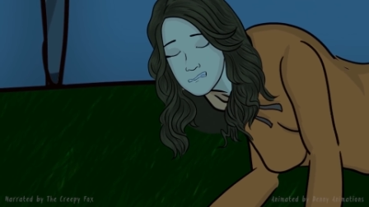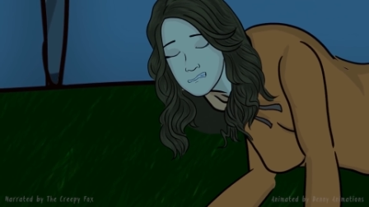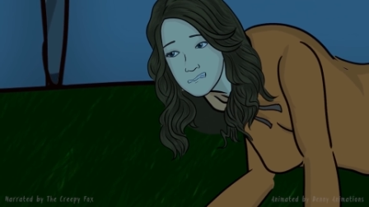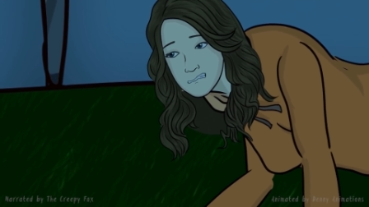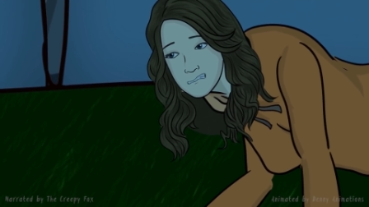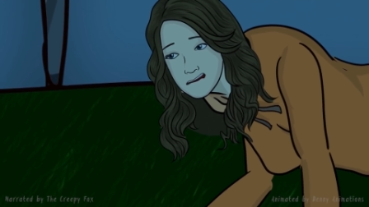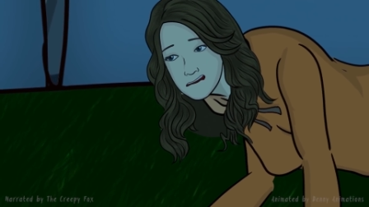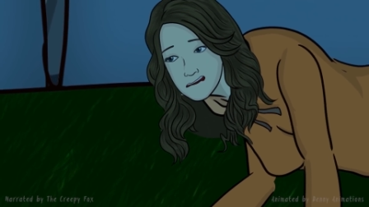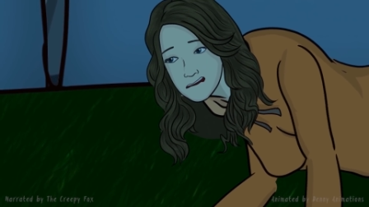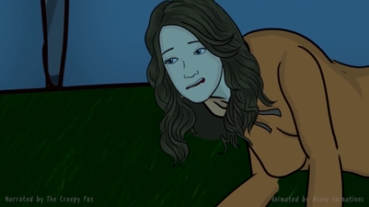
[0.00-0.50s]

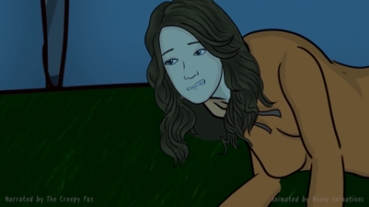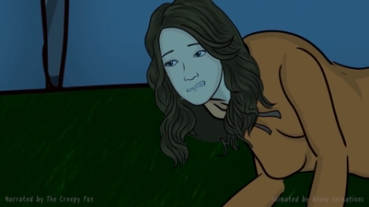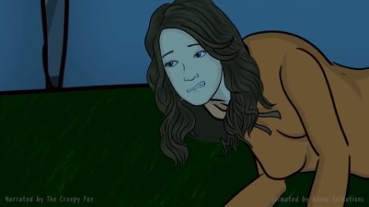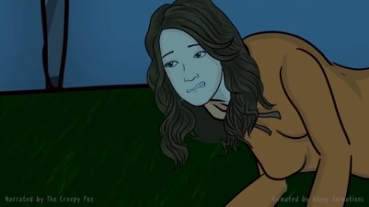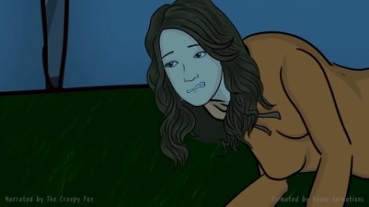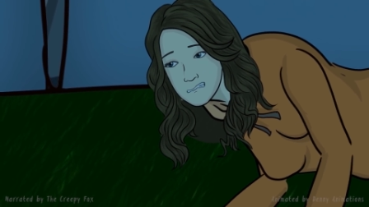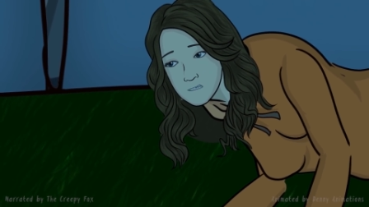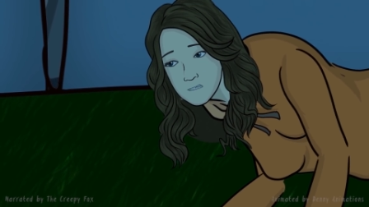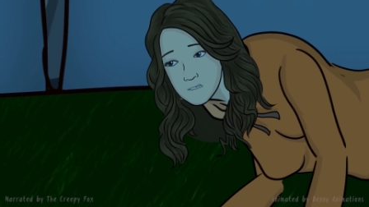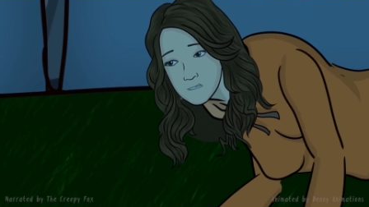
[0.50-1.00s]
good 10
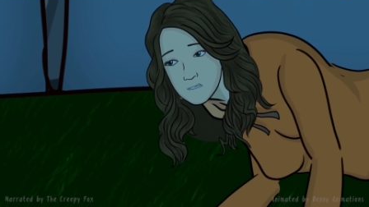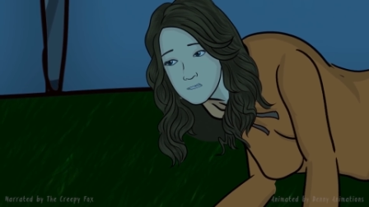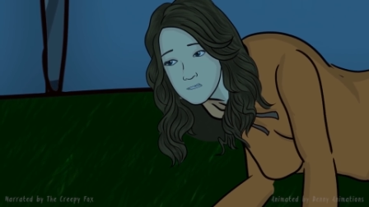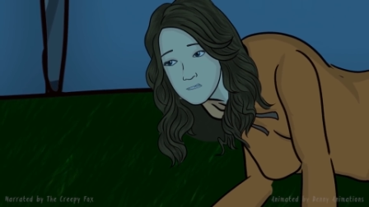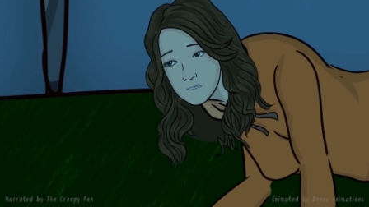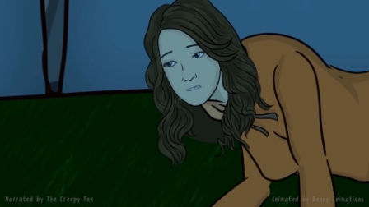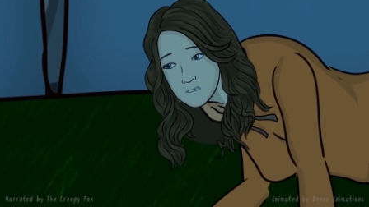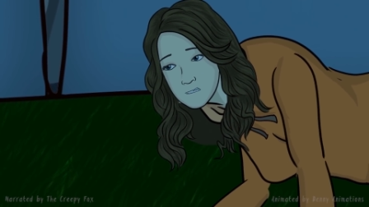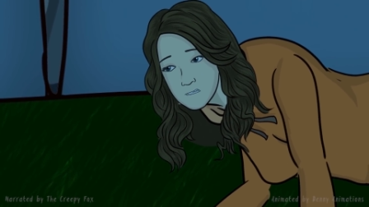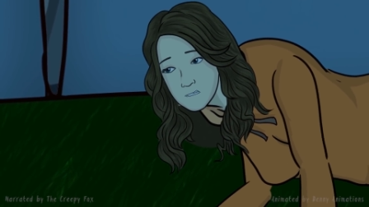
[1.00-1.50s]
minutes.
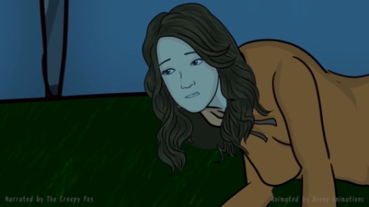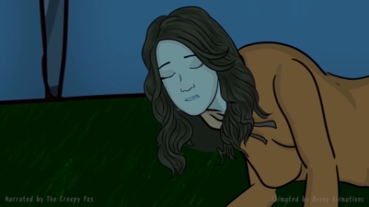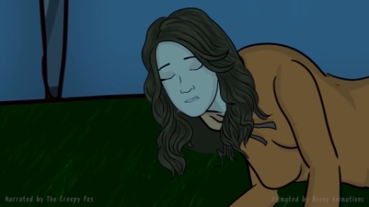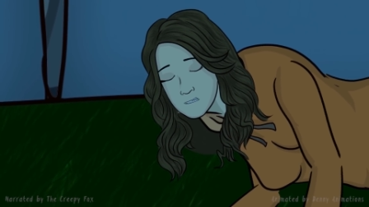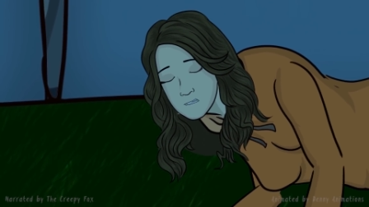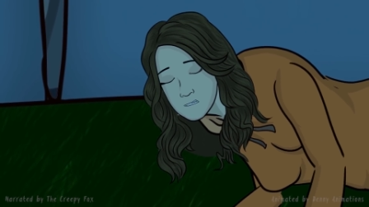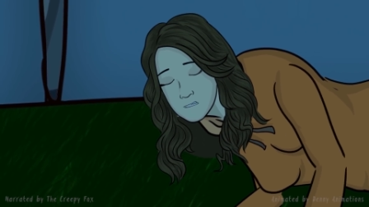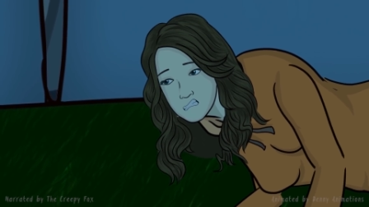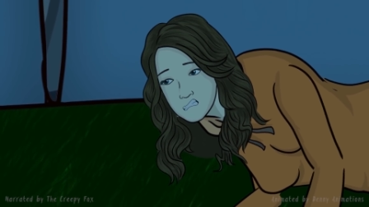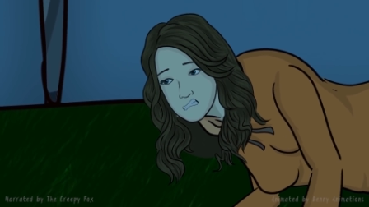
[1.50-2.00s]
But
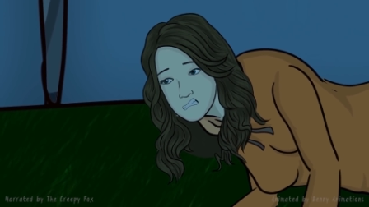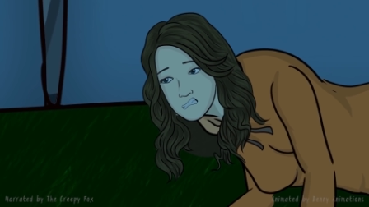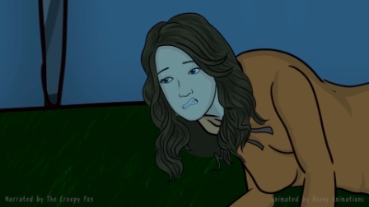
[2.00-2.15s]
later,